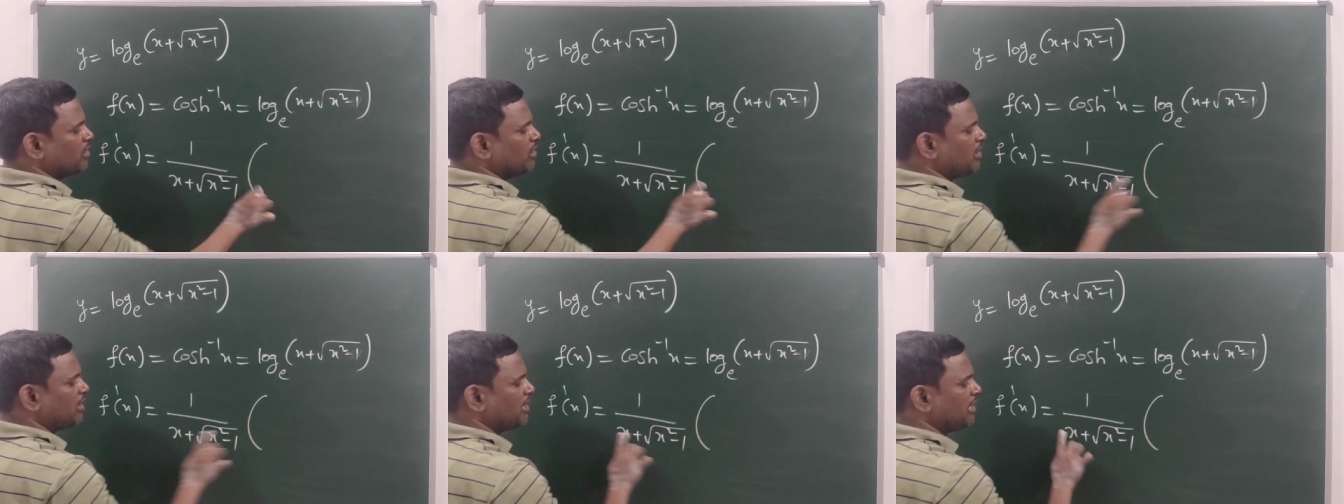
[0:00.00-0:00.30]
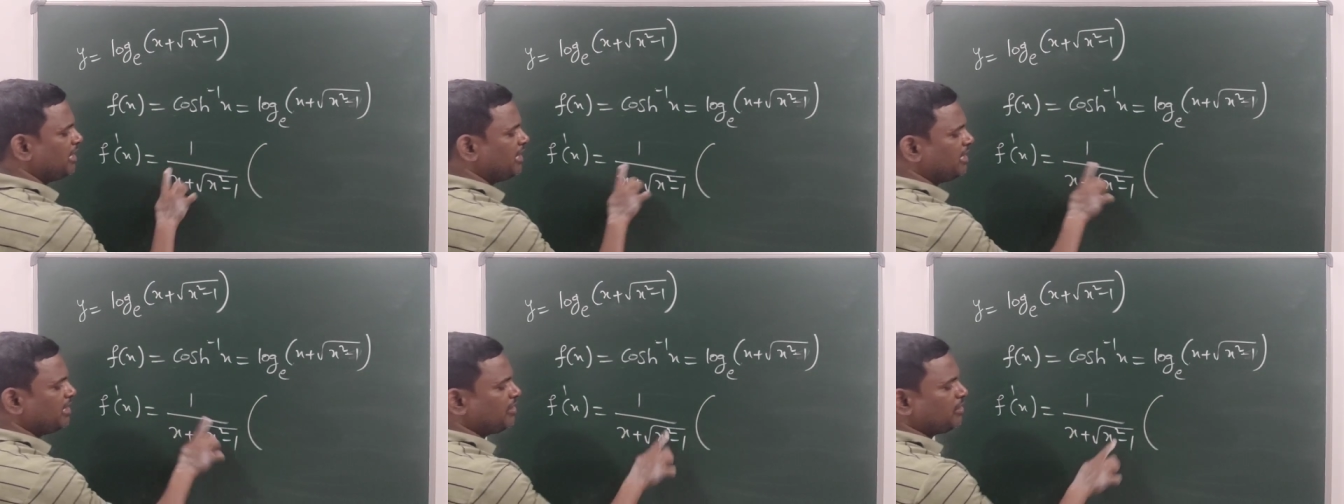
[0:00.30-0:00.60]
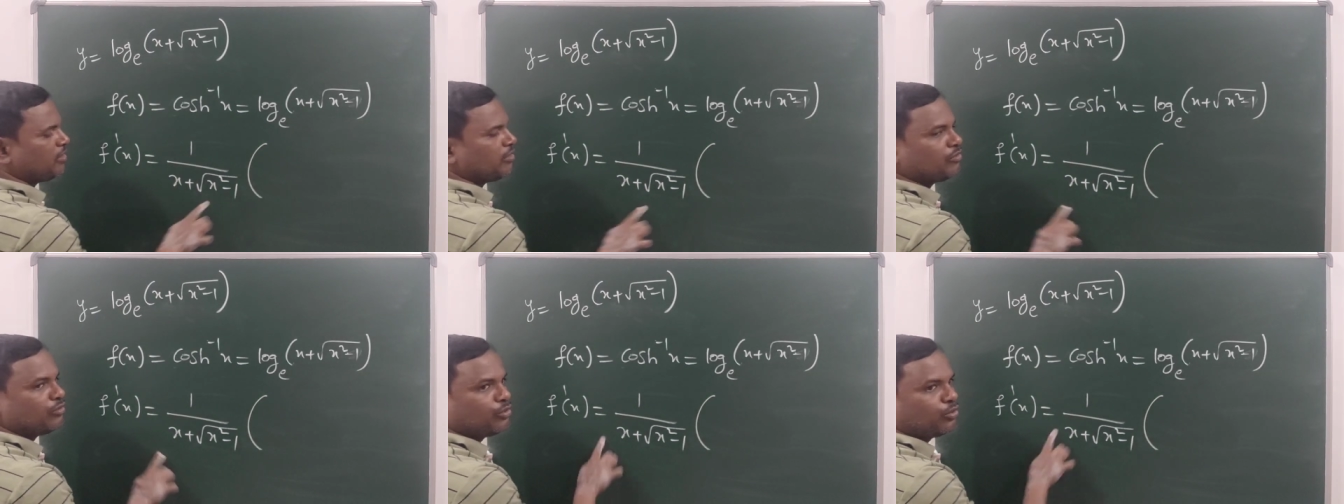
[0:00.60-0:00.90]

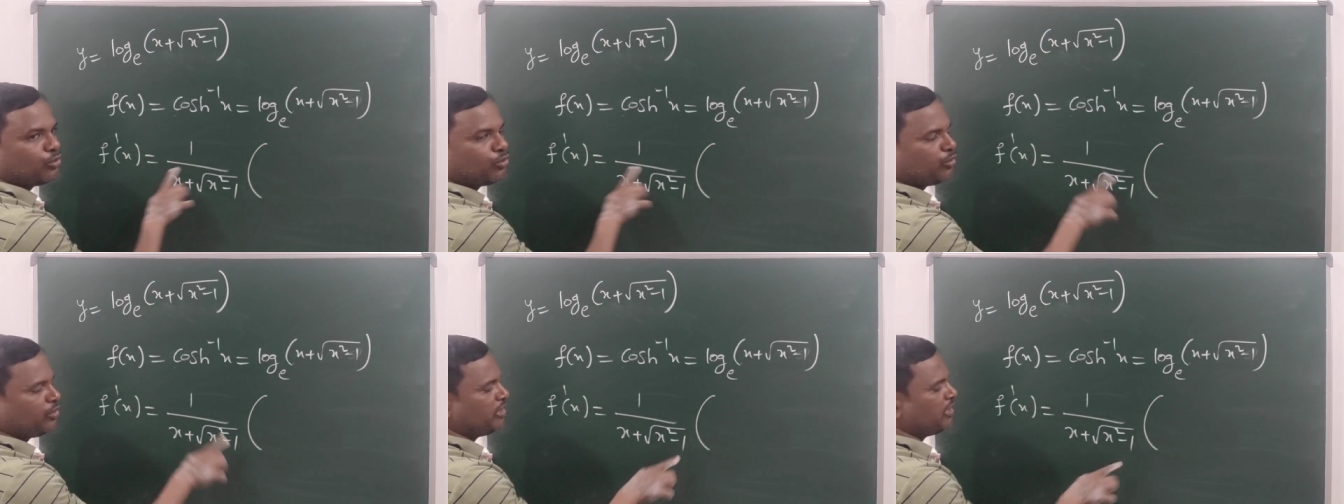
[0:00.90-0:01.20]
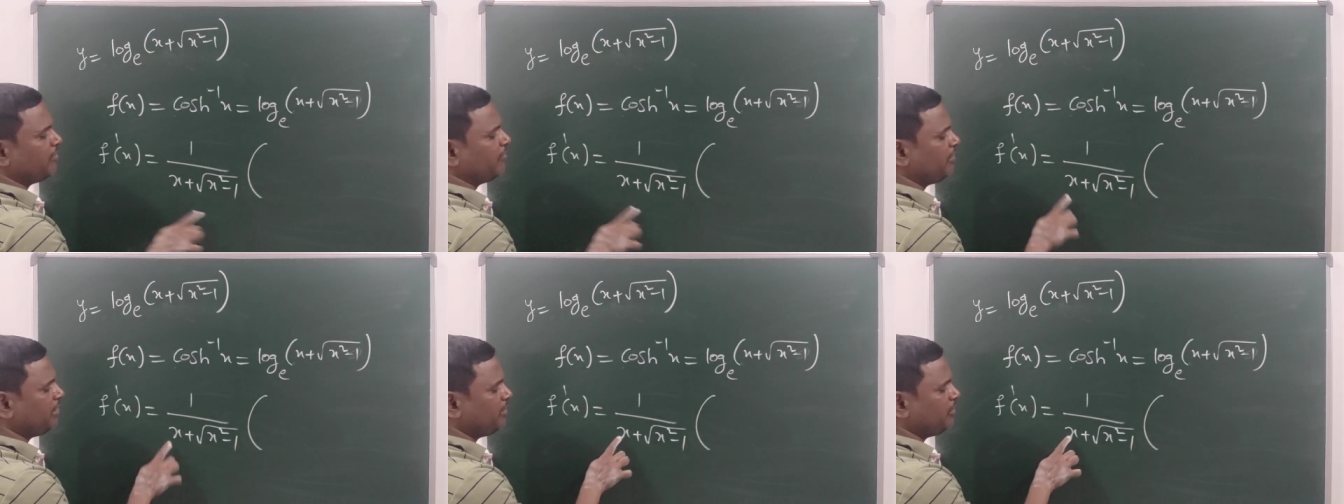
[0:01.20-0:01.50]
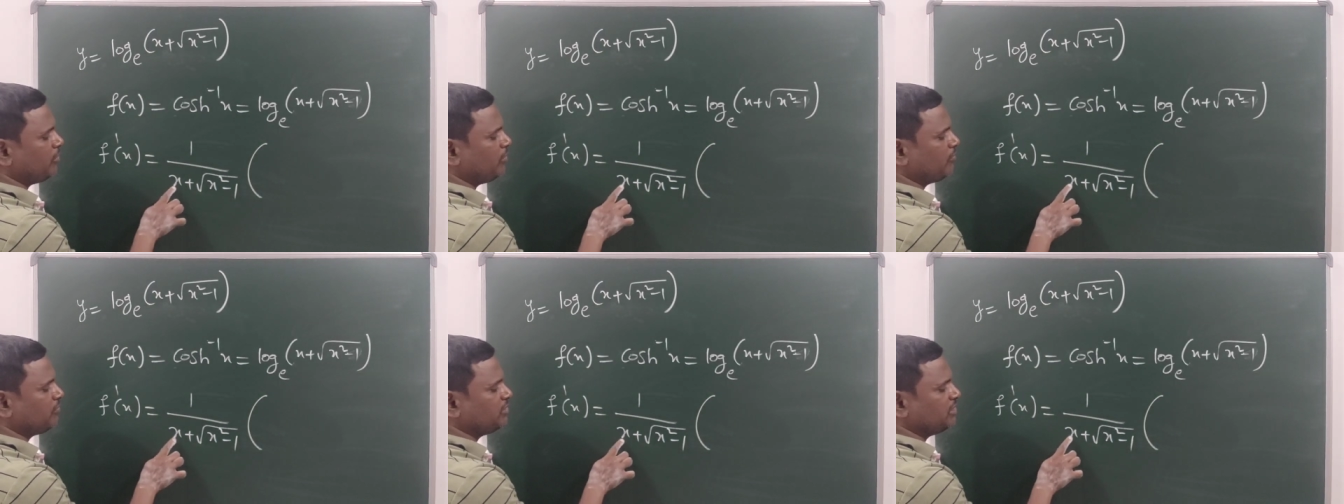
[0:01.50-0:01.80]
Again do
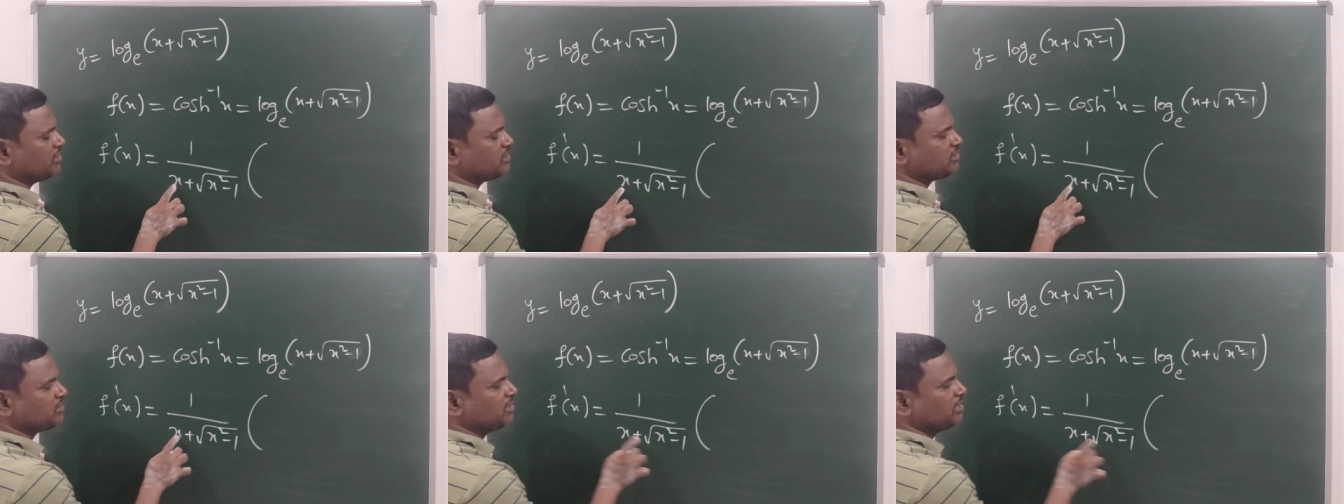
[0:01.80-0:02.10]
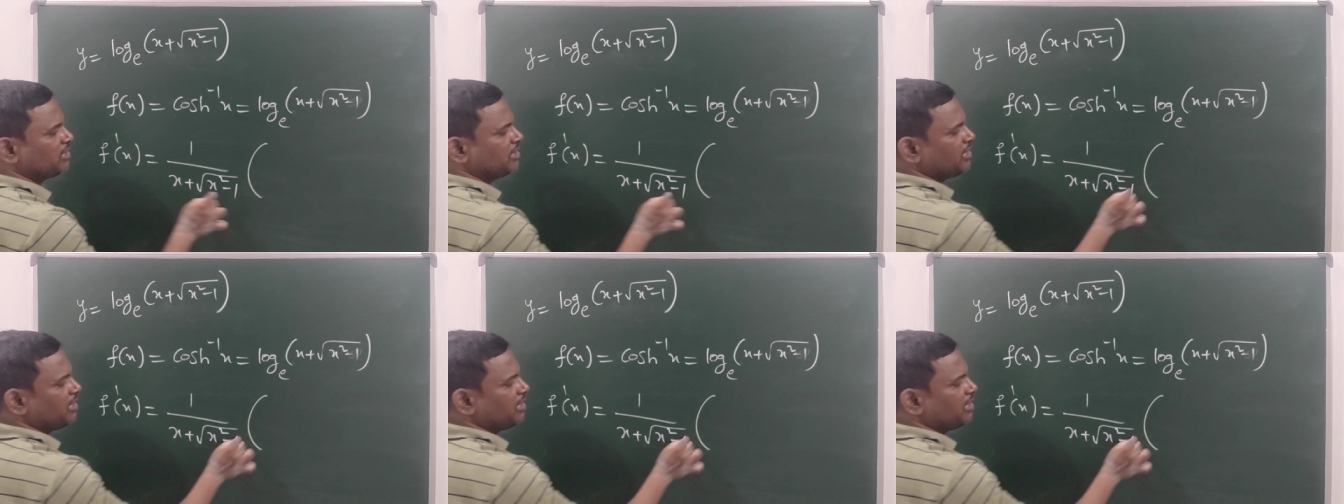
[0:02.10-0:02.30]
derivative of this.